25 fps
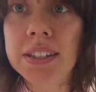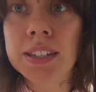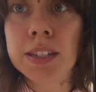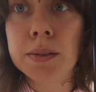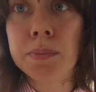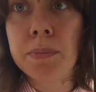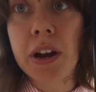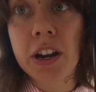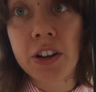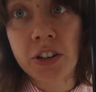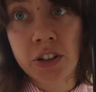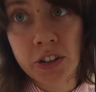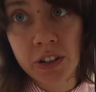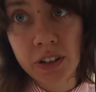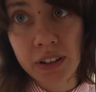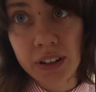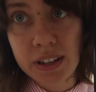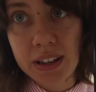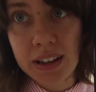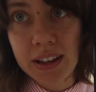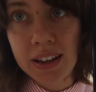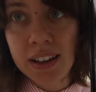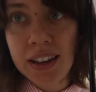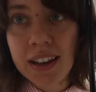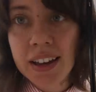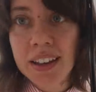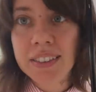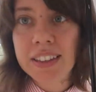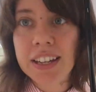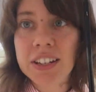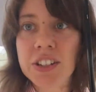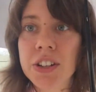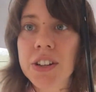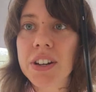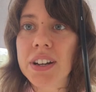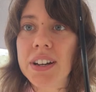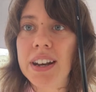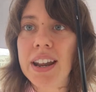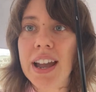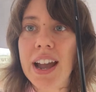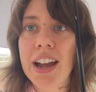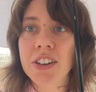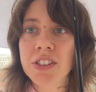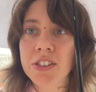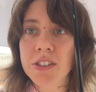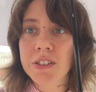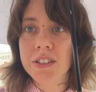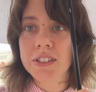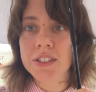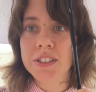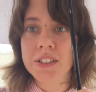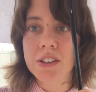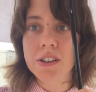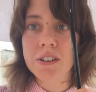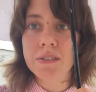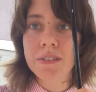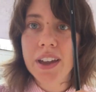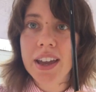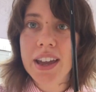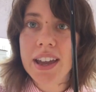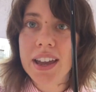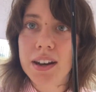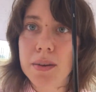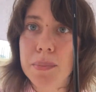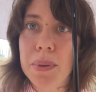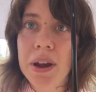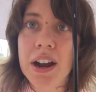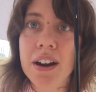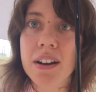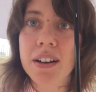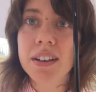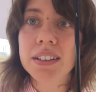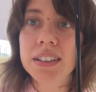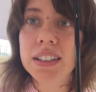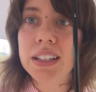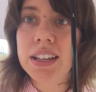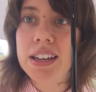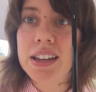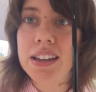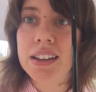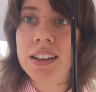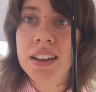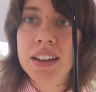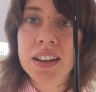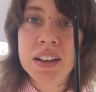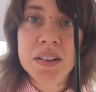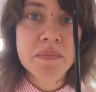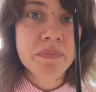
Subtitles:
especially. They took a national survey and apparently